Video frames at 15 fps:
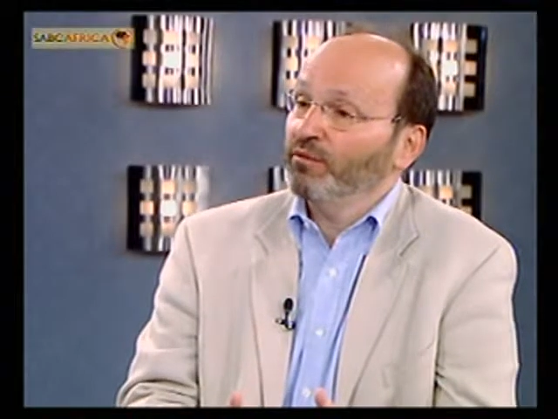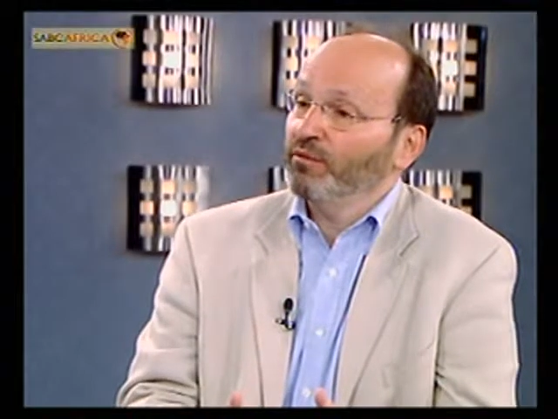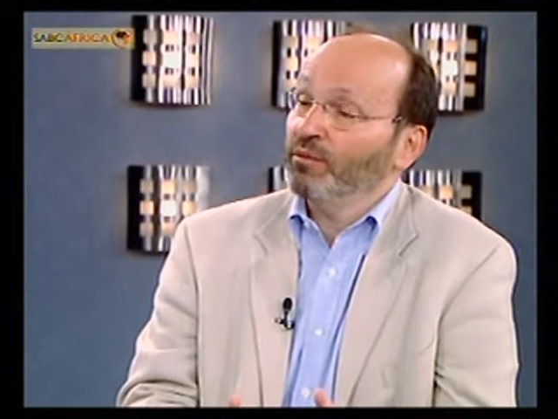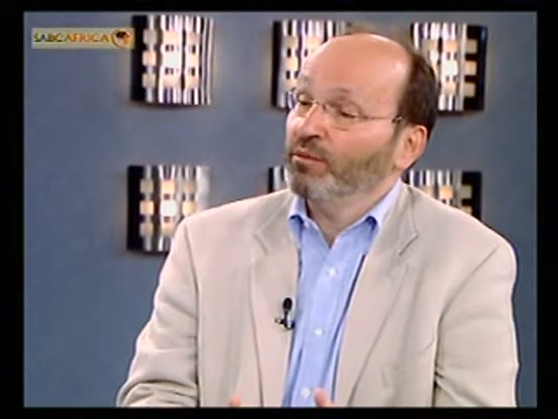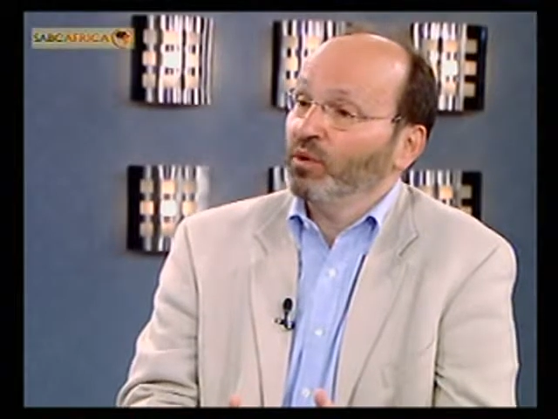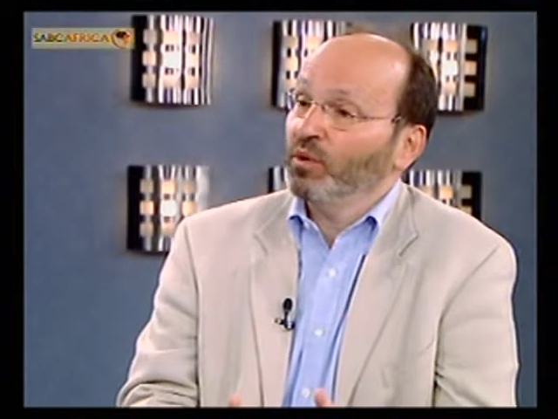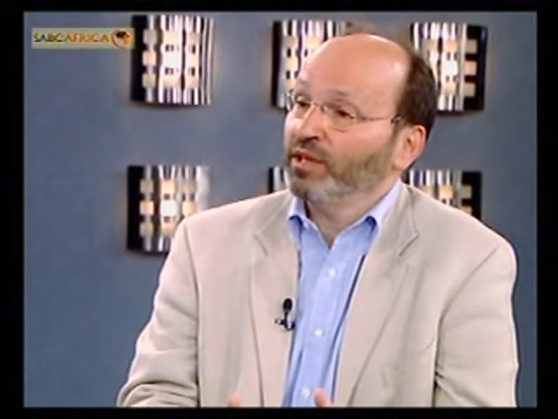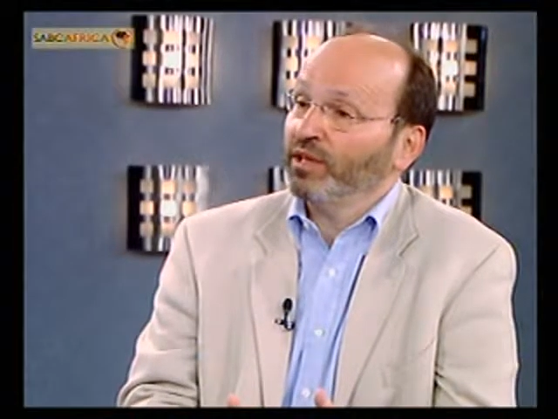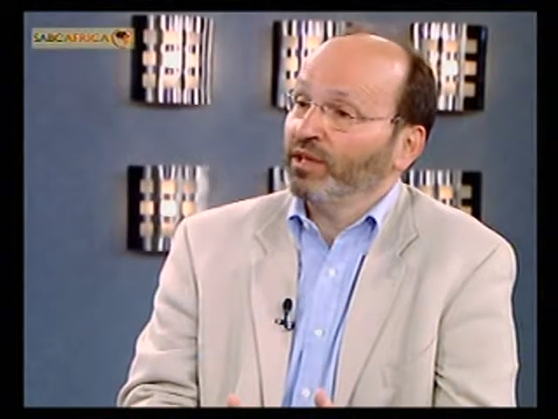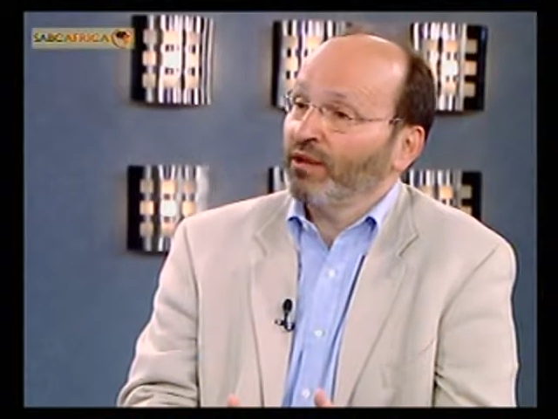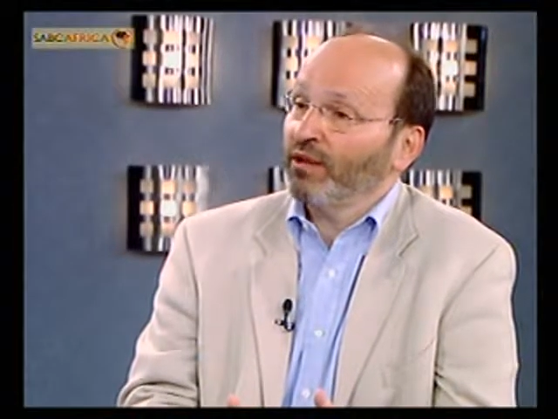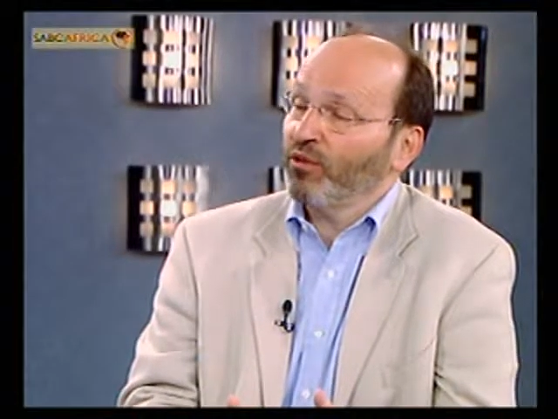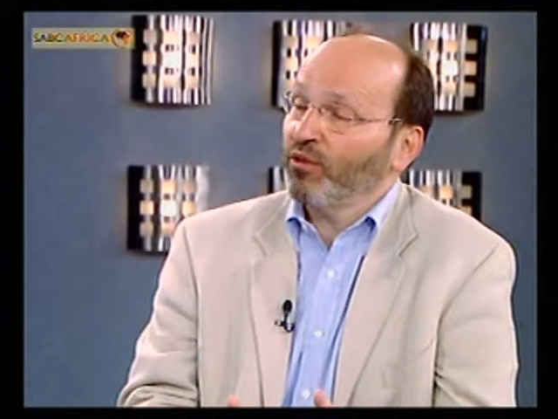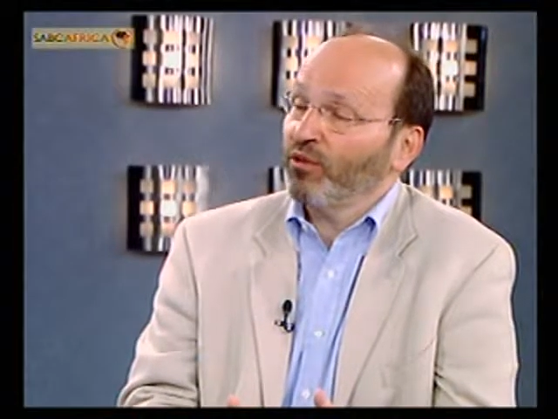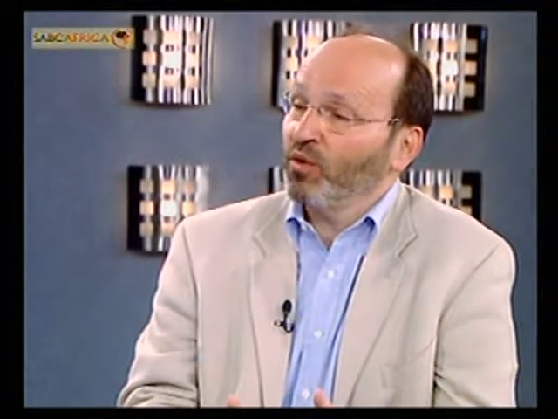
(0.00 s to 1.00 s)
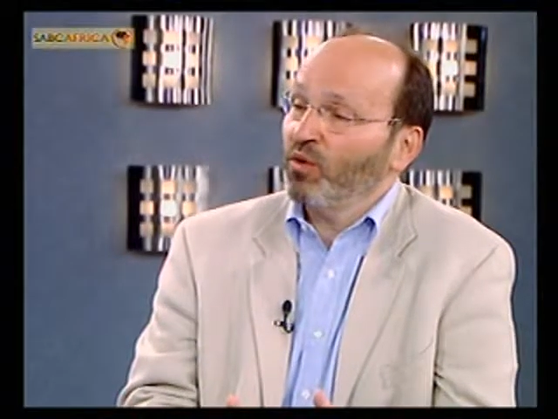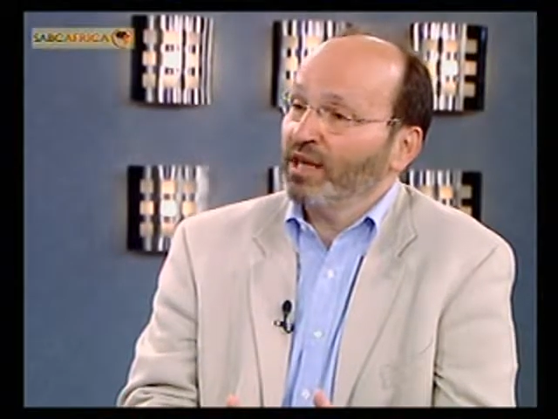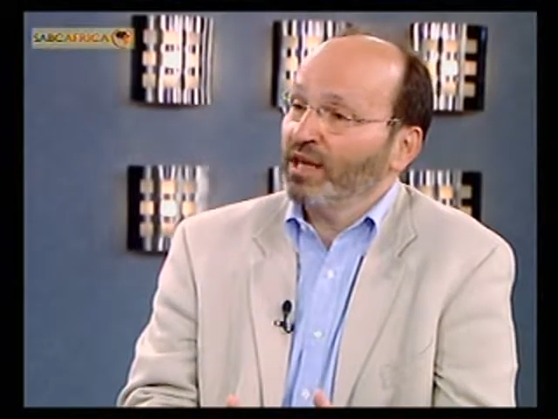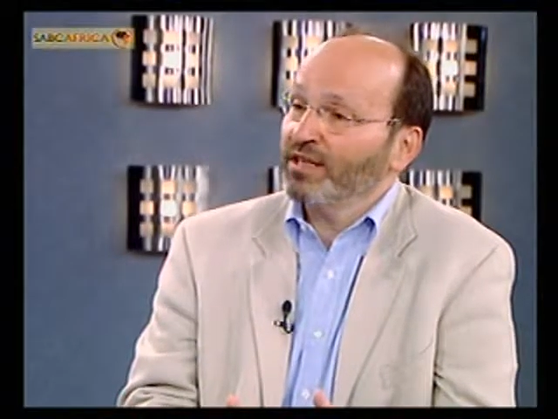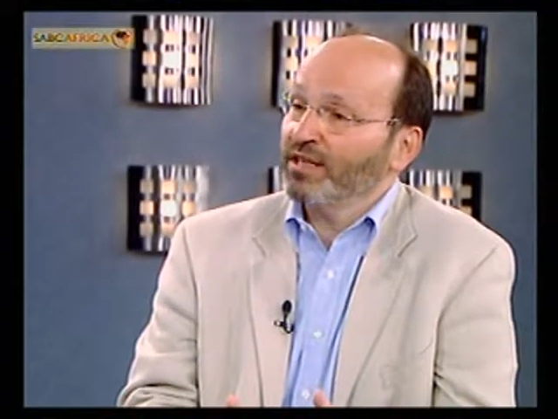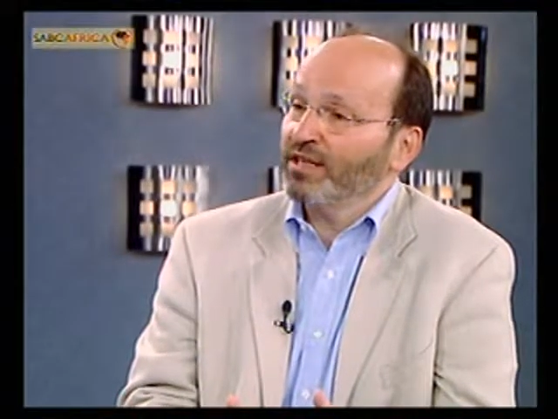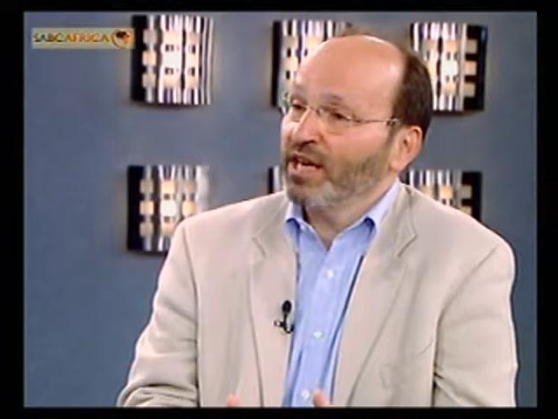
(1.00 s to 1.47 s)
from the World Health
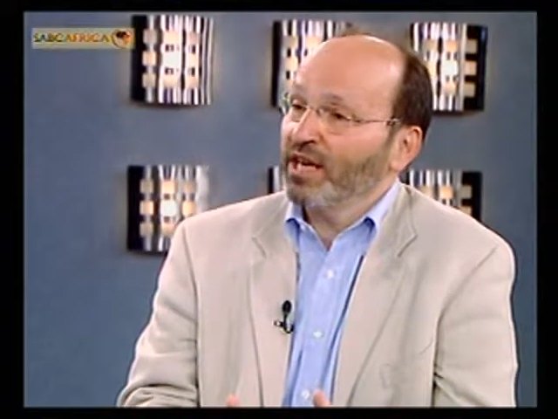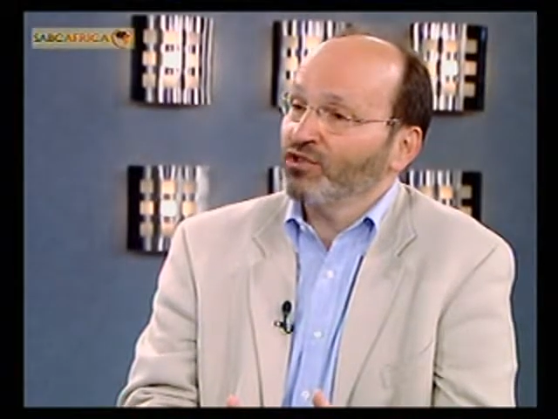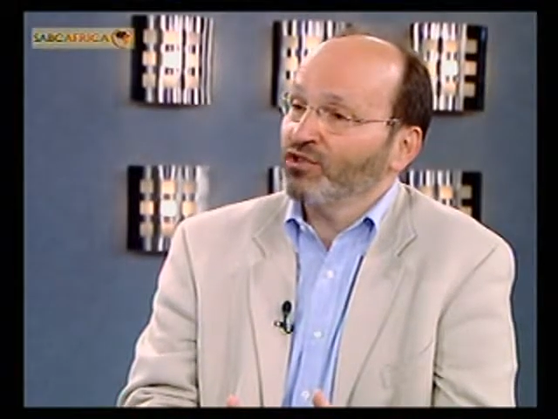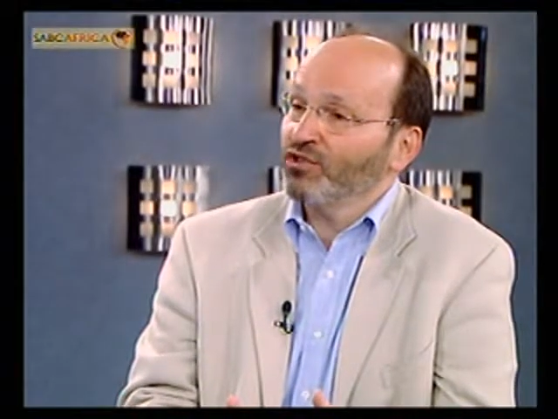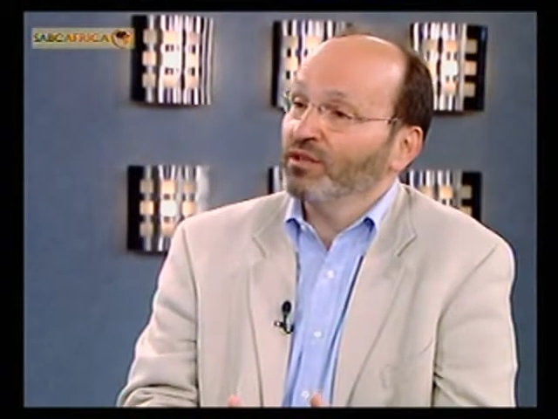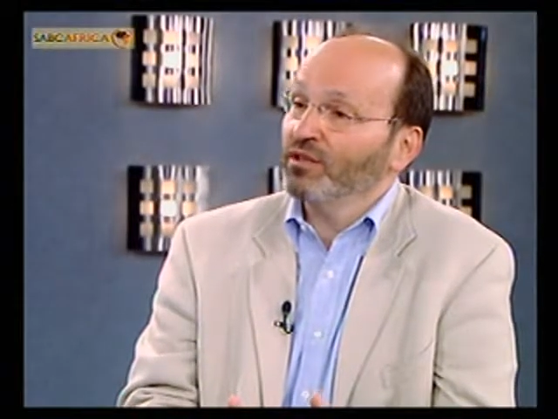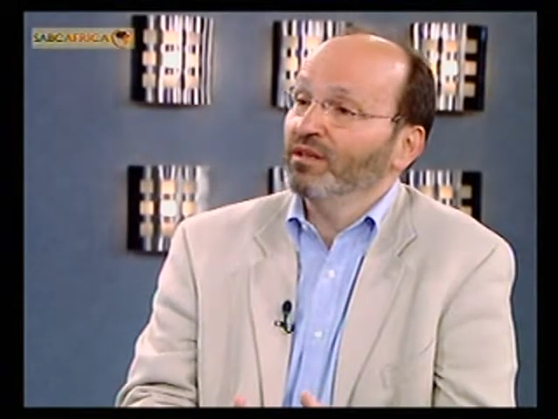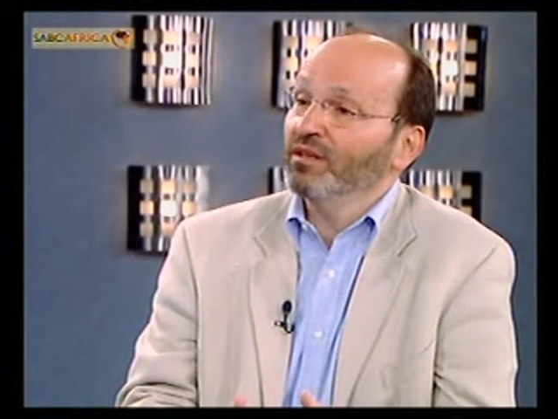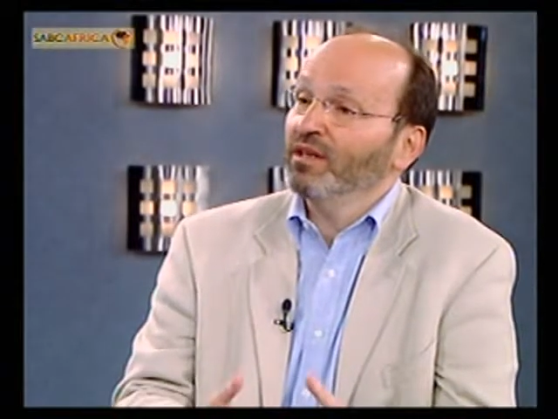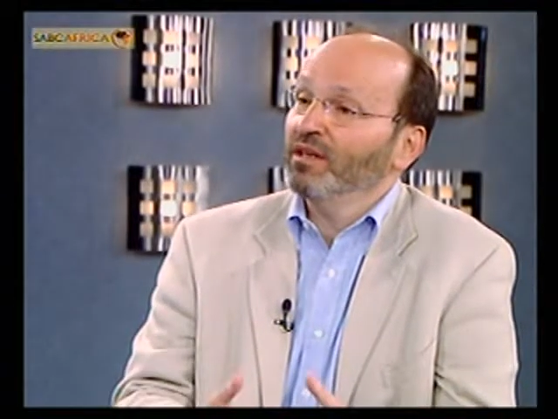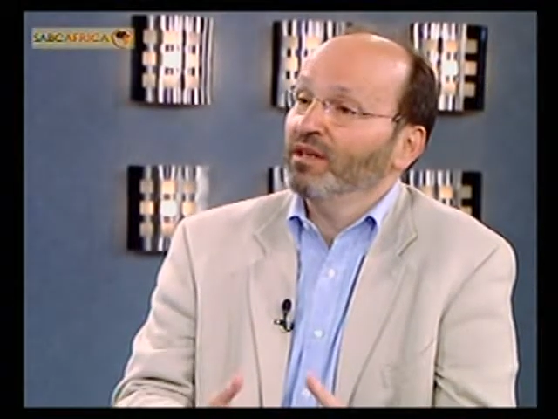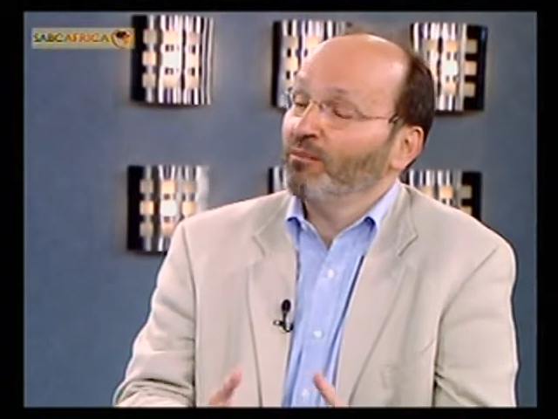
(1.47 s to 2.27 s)
Organization,